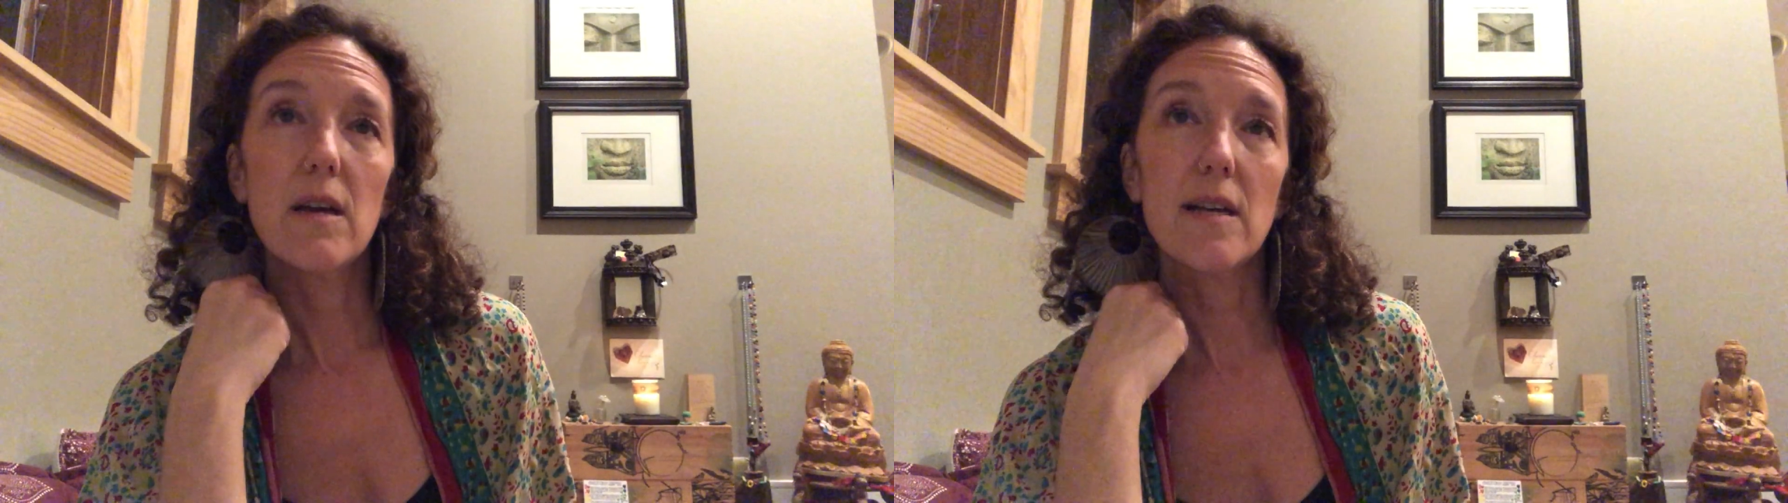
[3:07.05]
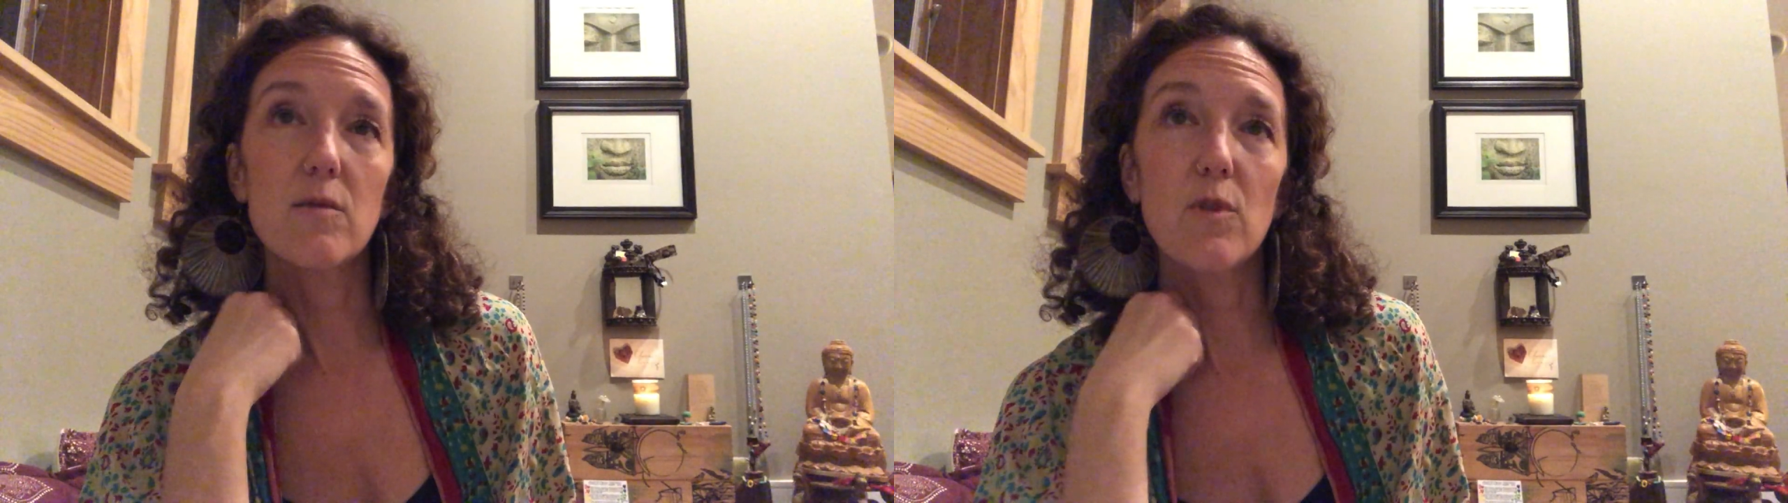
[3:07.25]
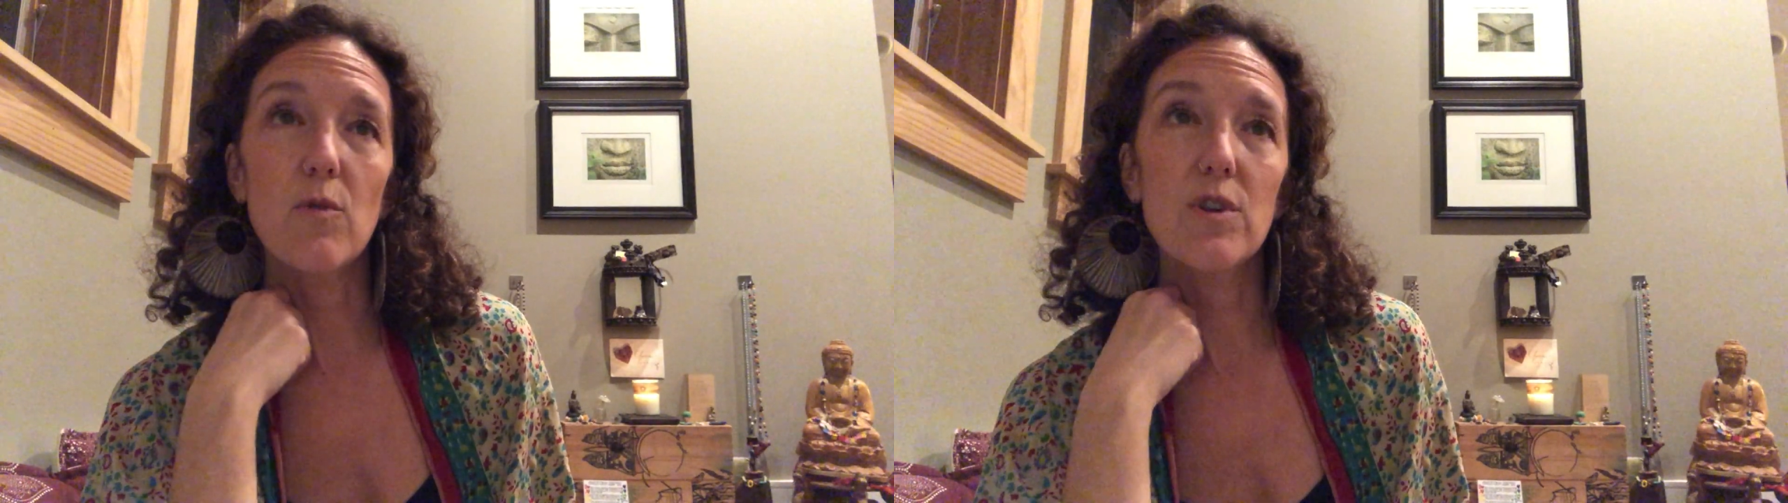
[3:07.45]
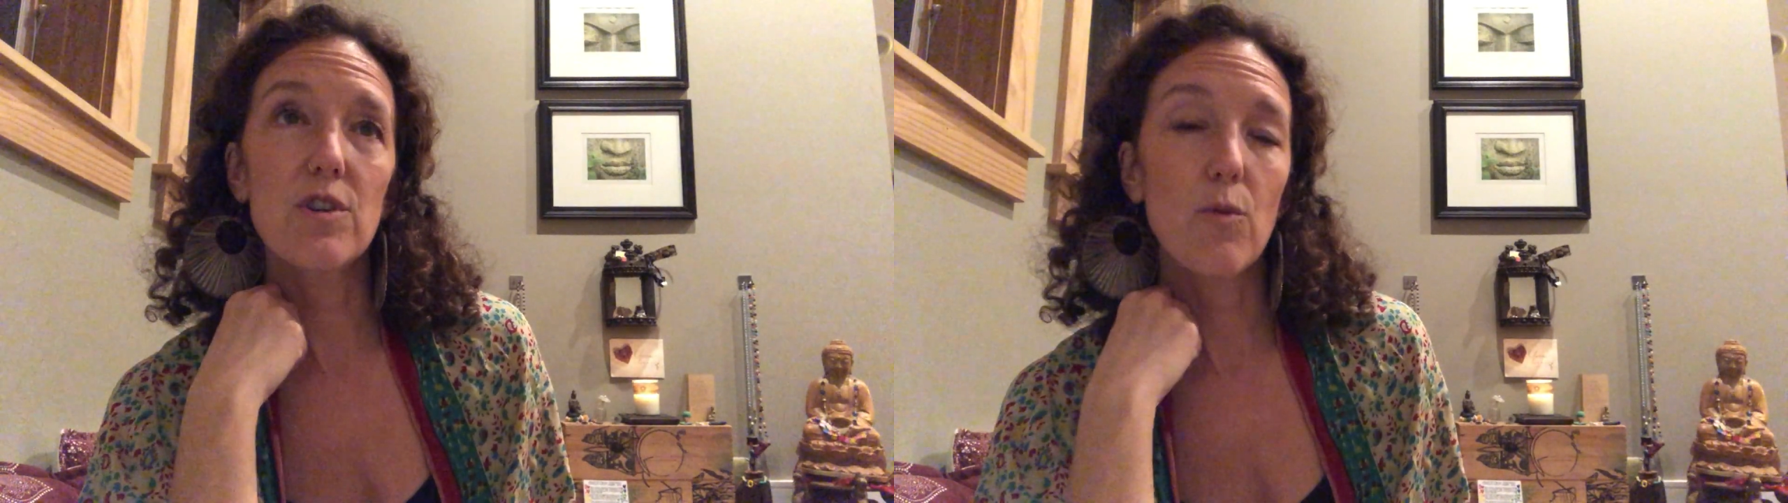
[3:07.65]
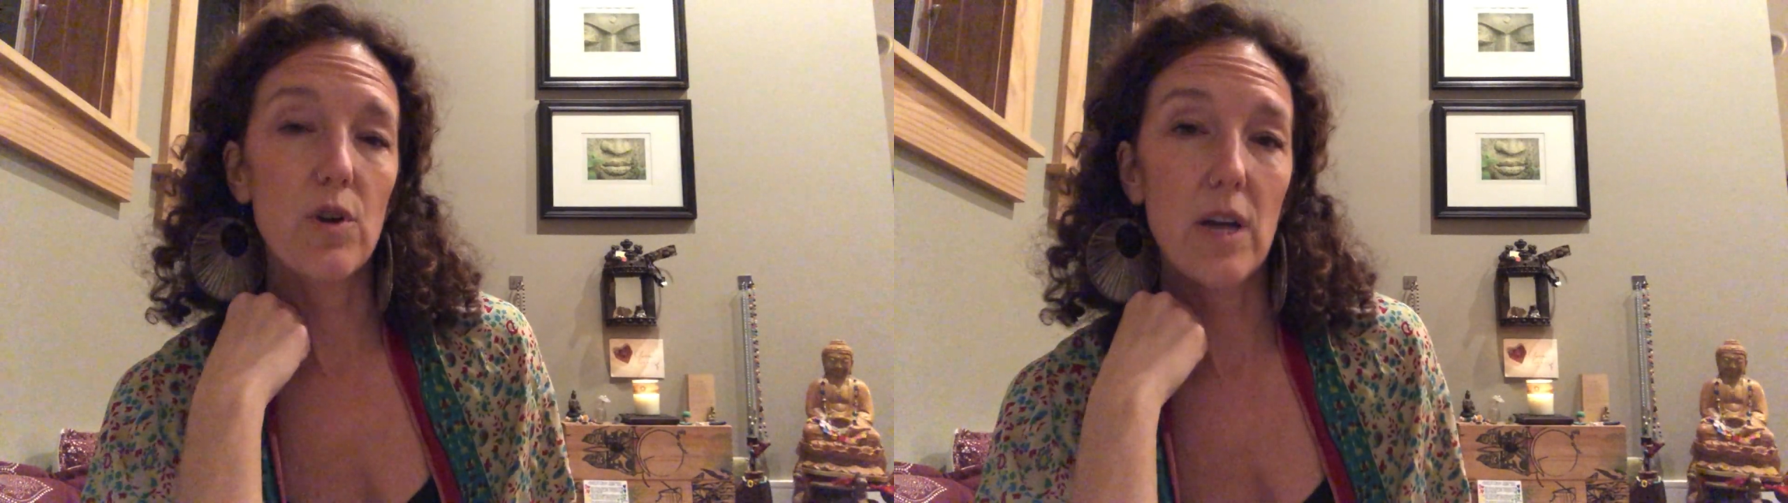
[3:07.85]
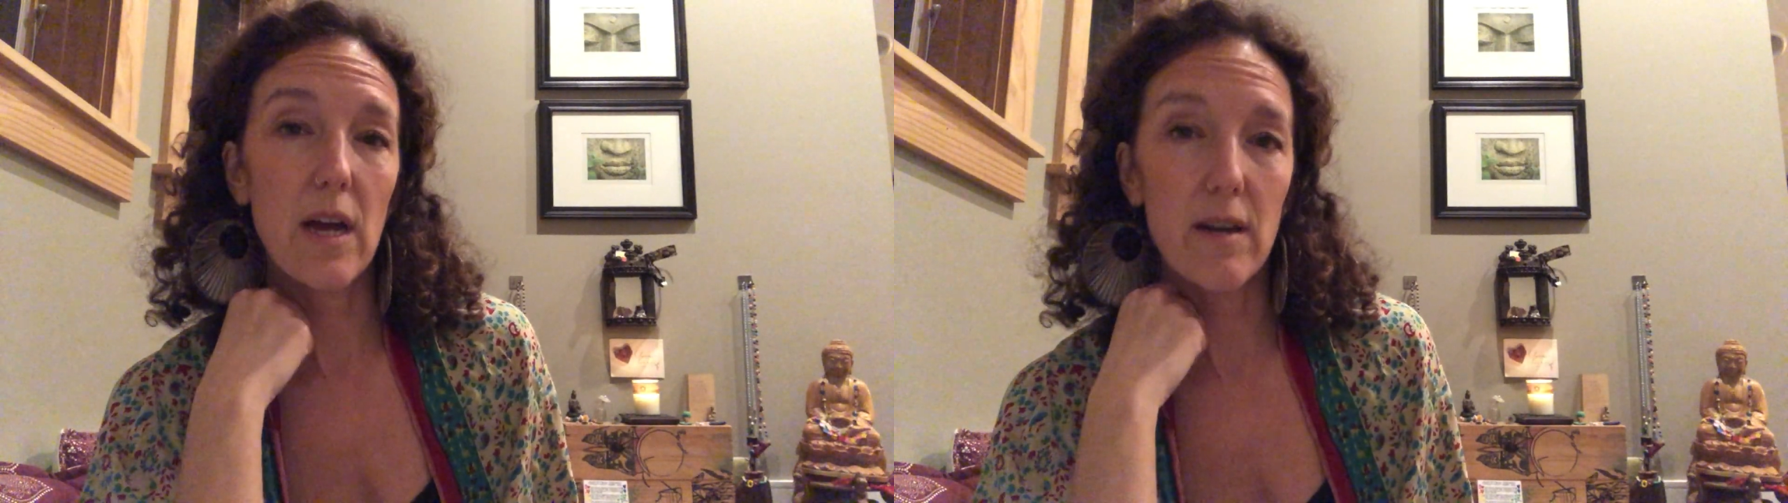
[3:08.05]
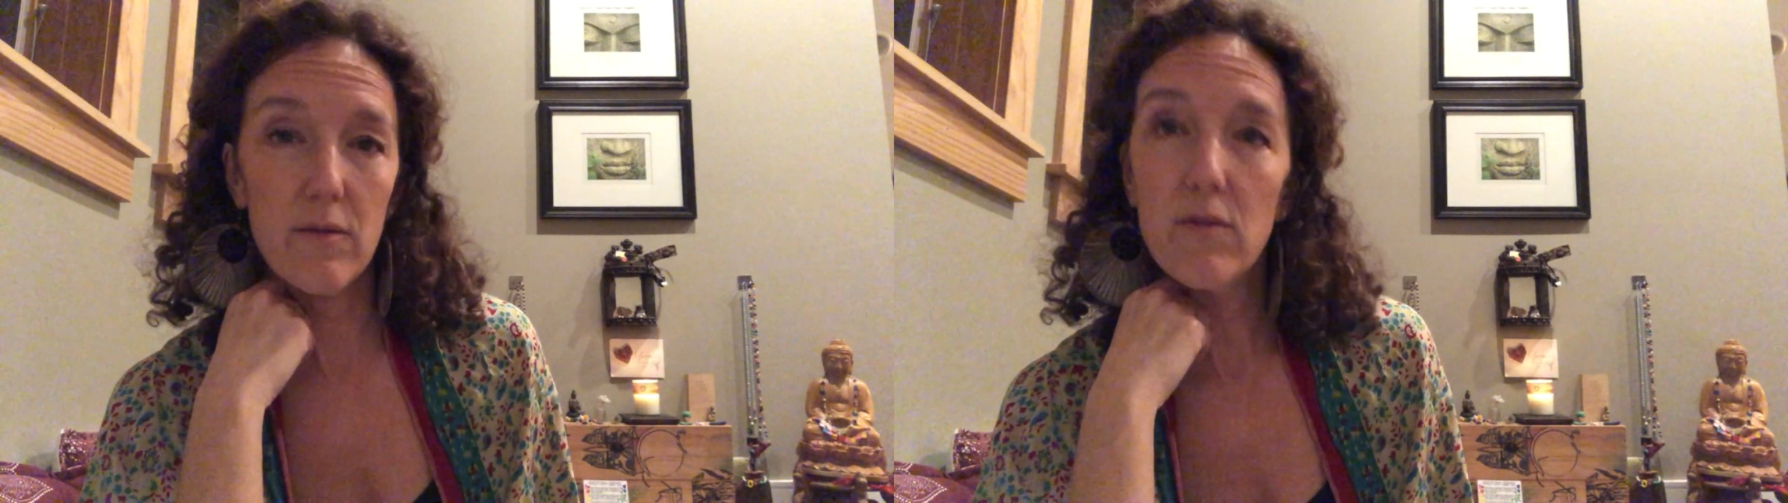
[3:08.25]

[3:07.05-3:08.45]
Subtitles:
as we wish it were not.